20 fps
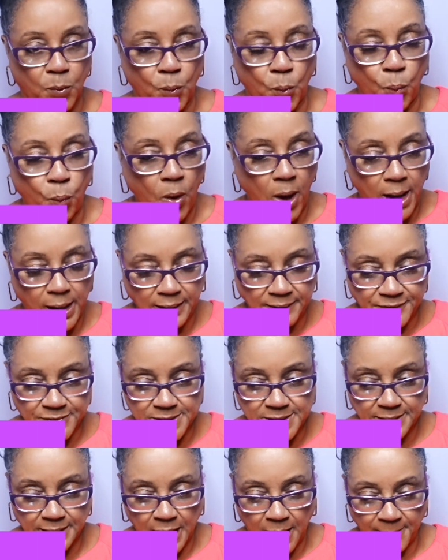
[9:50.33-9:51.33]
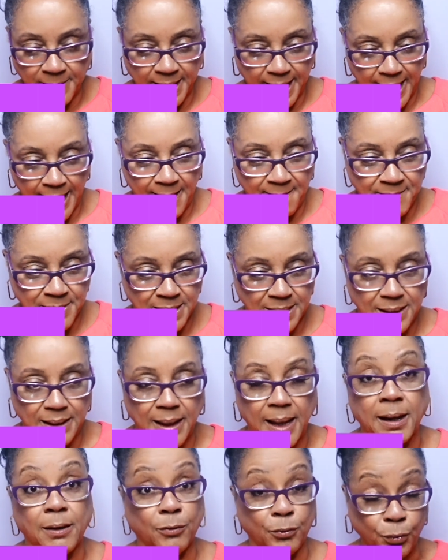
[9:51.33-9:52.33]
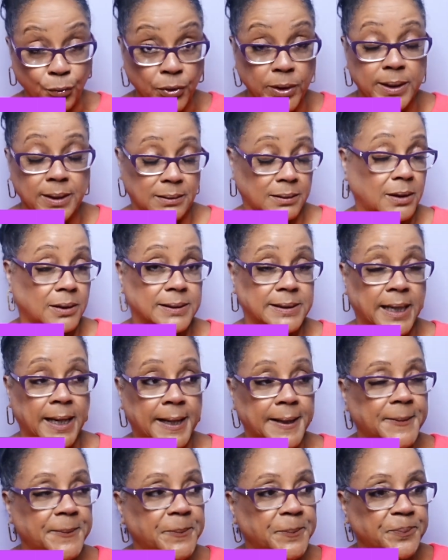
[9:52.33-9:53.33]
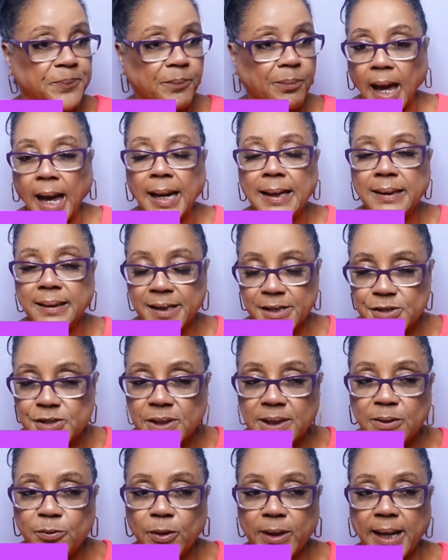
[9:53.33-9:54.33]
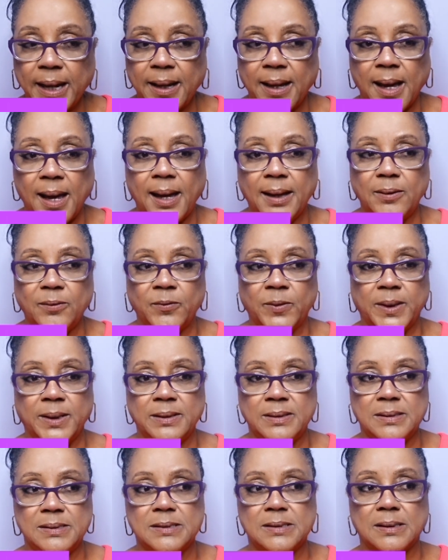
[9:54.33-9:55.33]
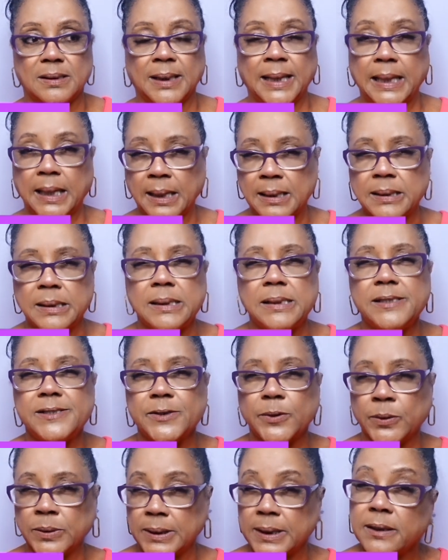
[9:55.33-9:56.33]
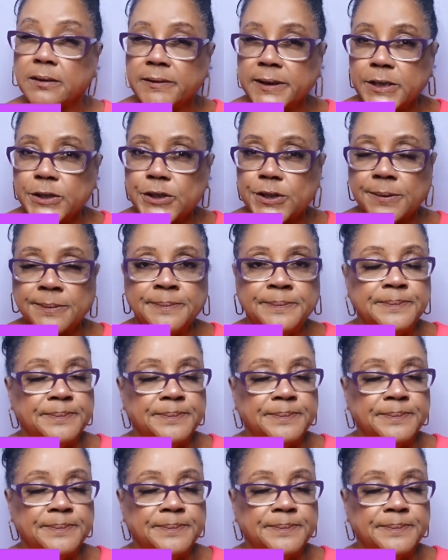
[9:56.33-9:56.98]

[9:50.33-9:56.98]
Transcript: wafts coming at me in a really long time. Initially, what I got was like anise or licorice.